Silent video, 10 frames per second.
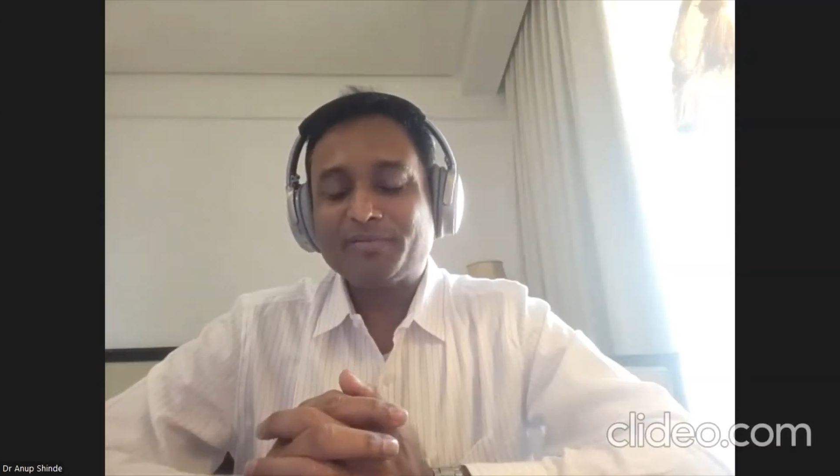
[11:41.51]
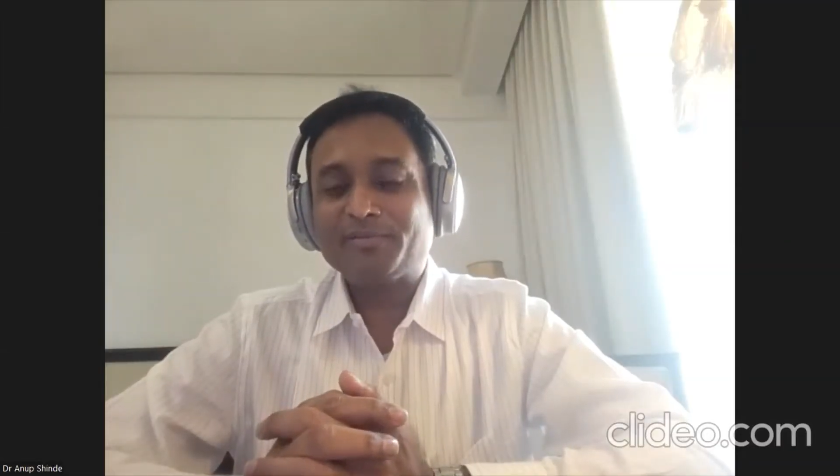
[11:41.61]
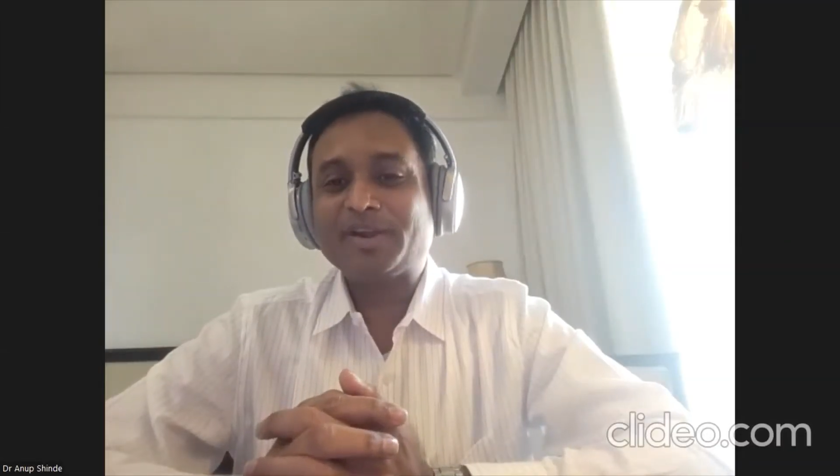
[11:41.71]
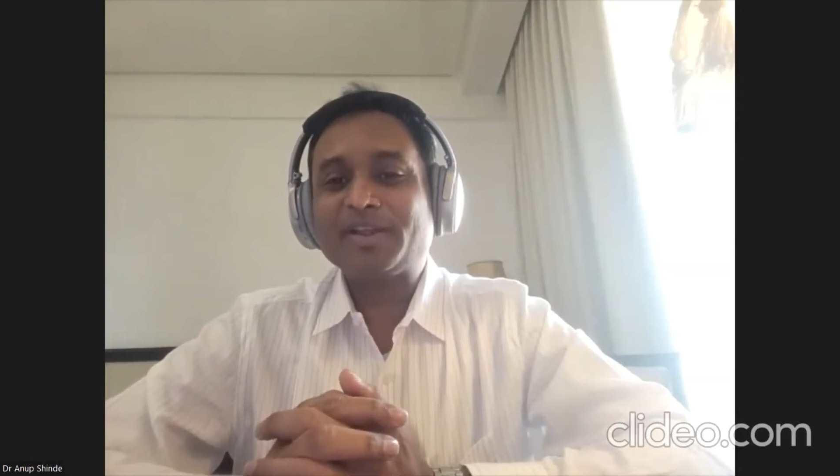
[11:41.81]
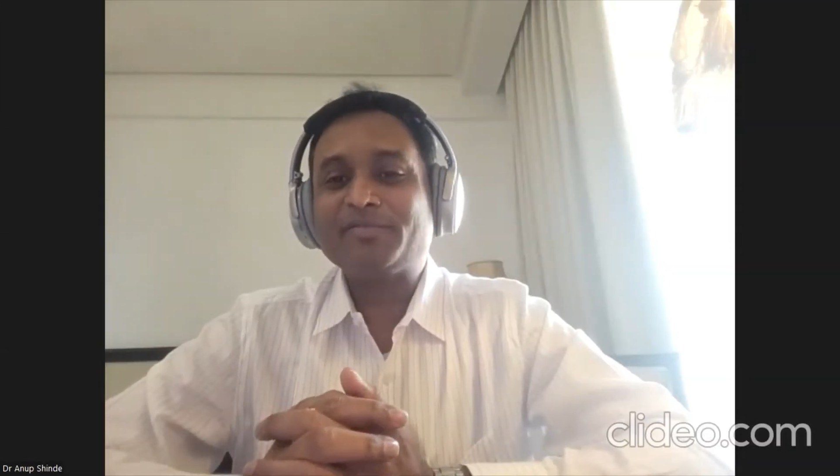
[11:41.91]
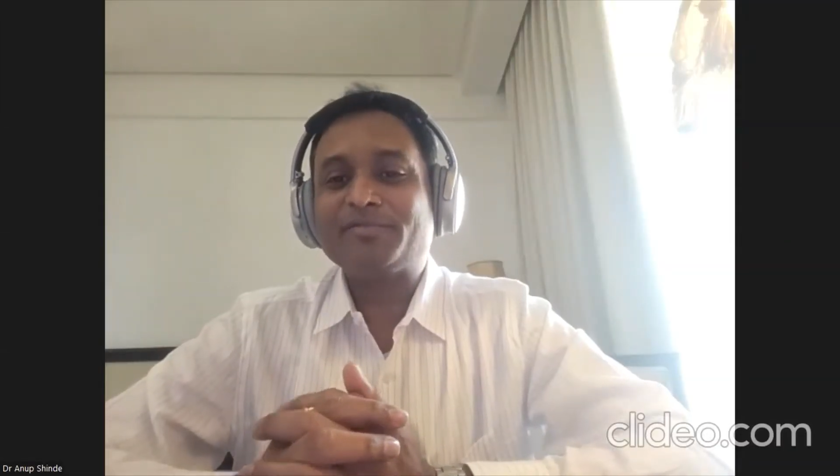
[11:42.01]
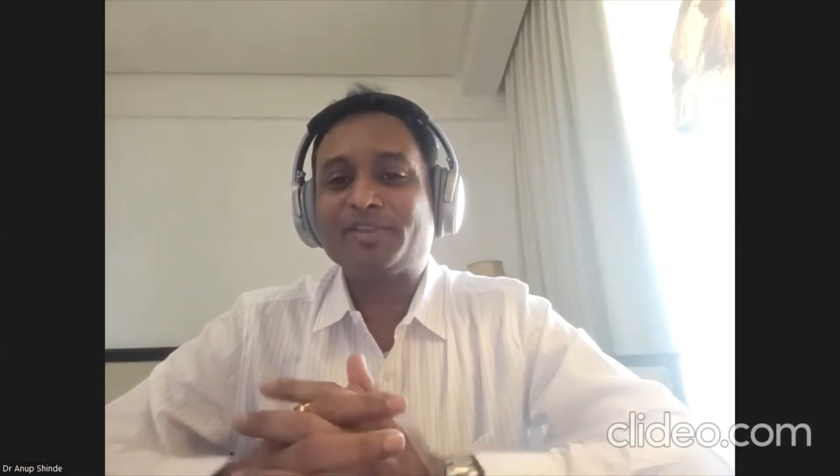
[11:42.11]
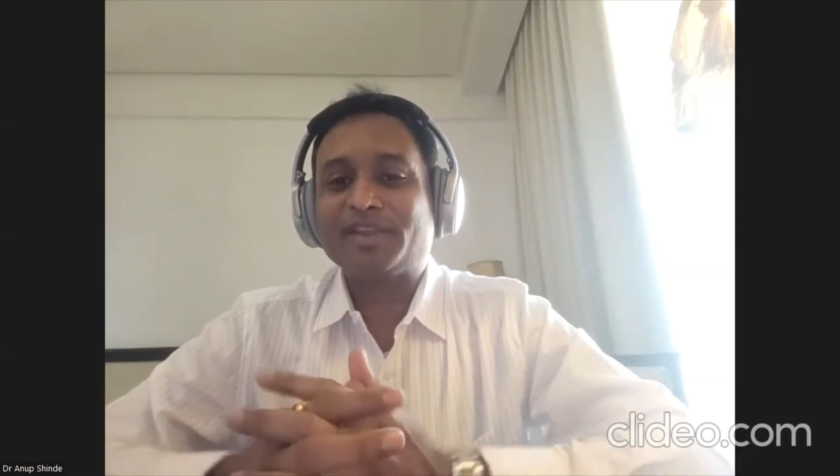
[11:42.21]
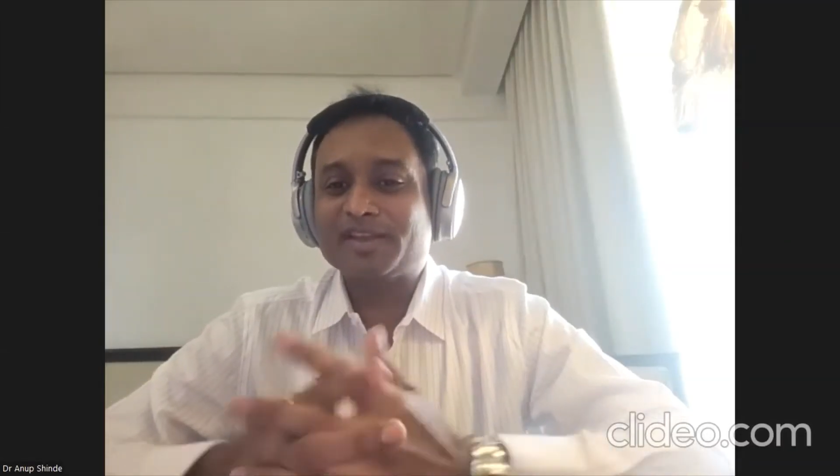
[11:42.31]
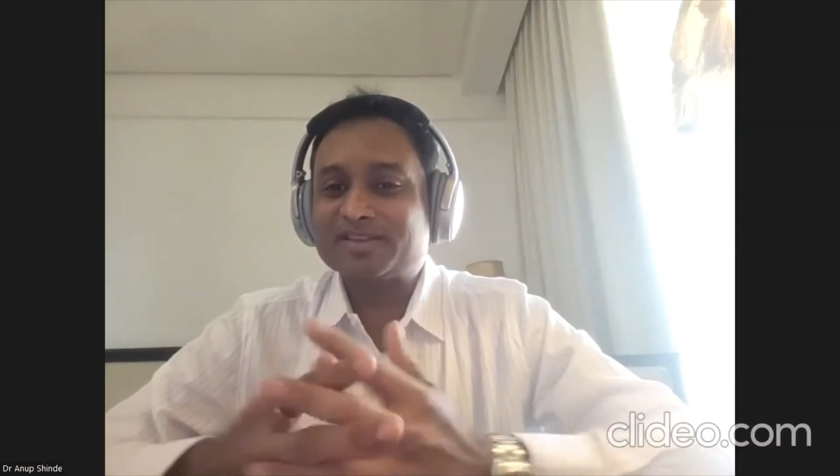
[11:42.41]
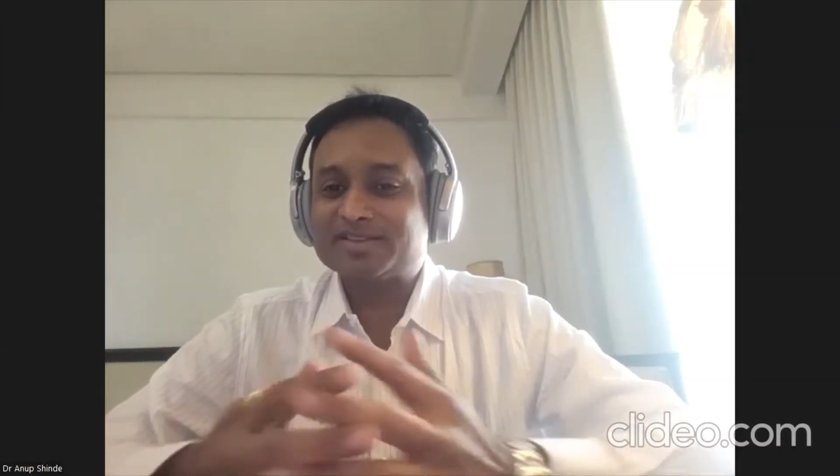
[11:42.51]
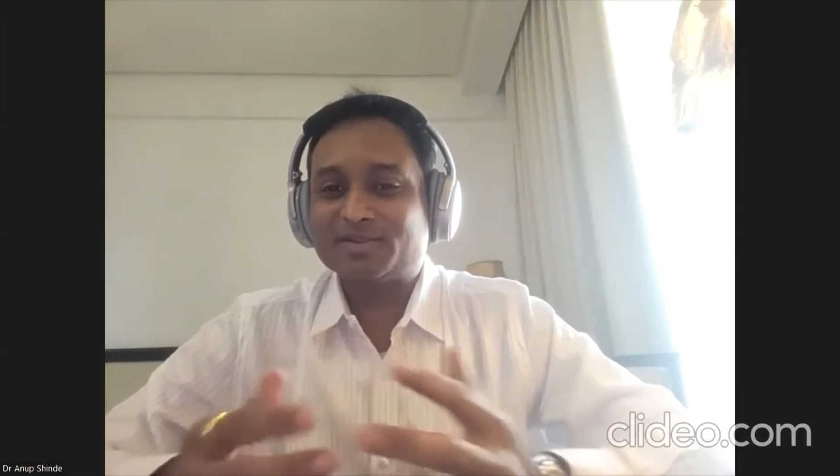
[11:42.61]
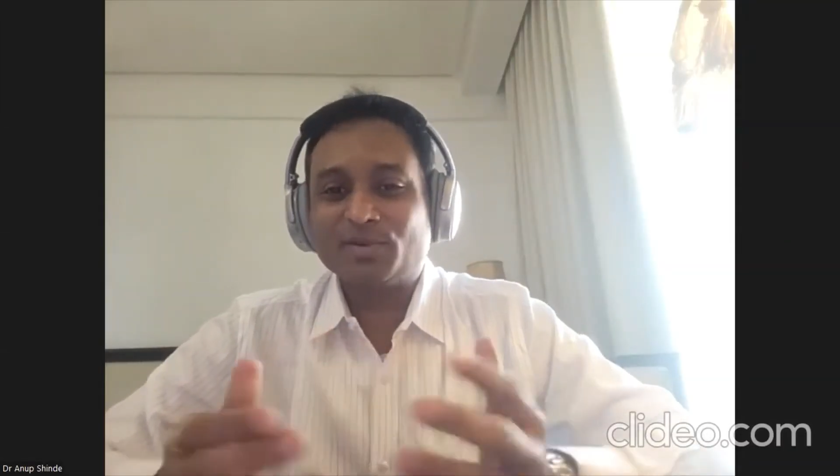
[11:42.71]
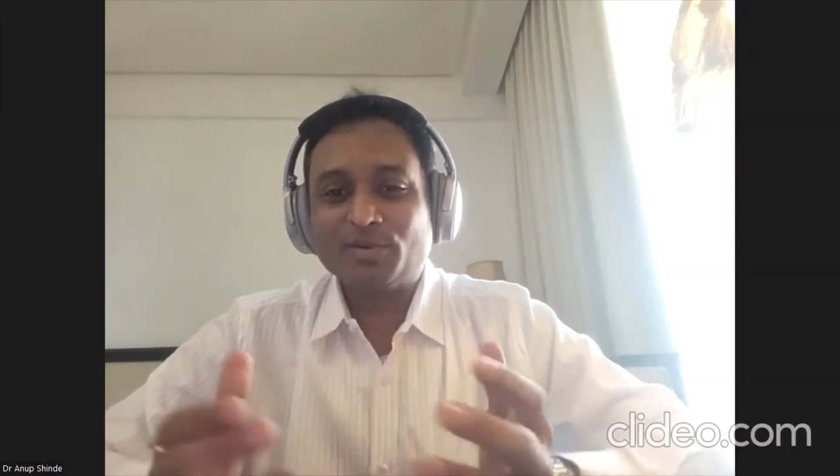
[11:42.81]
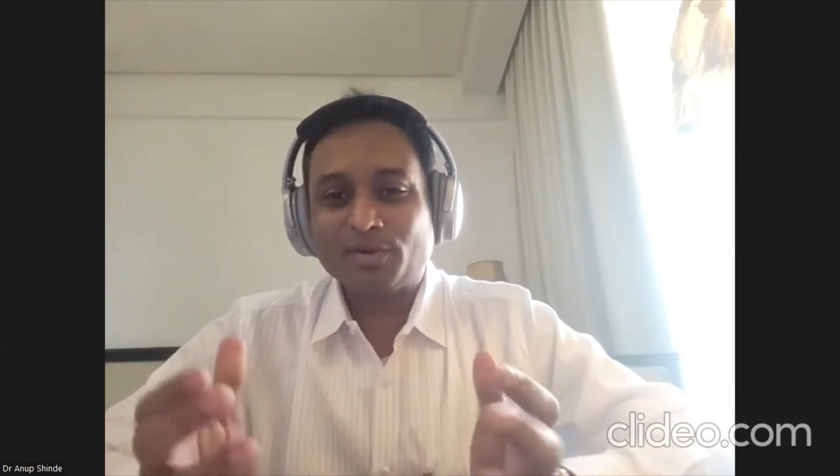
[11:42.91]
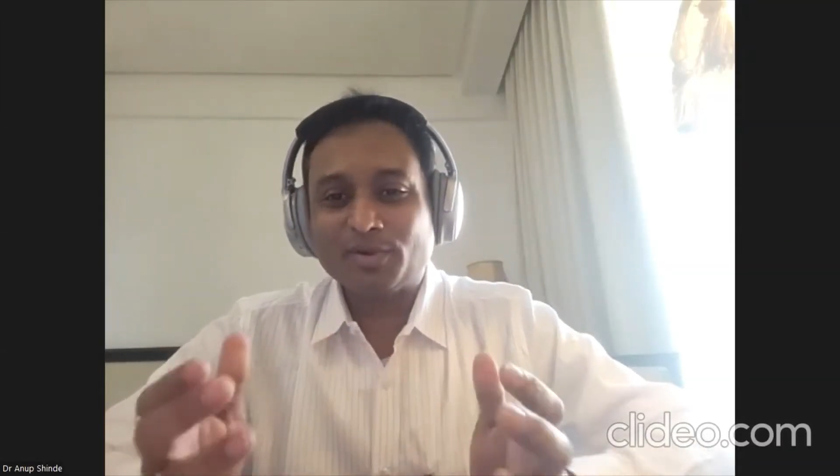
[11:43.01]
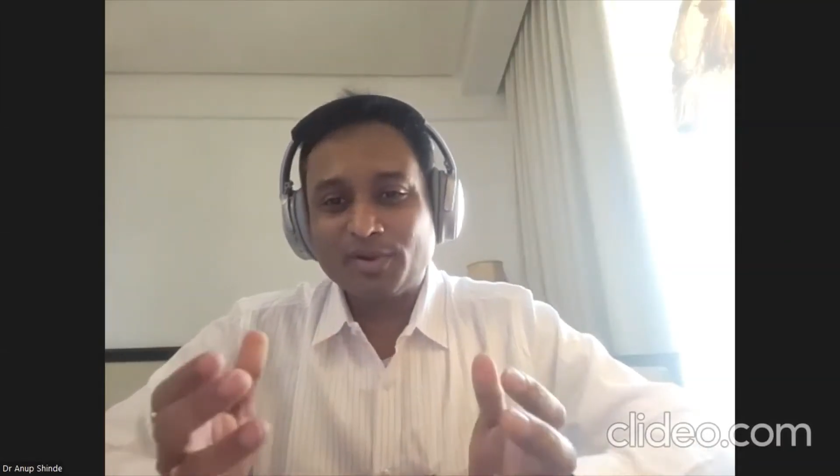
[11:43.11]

but if there is no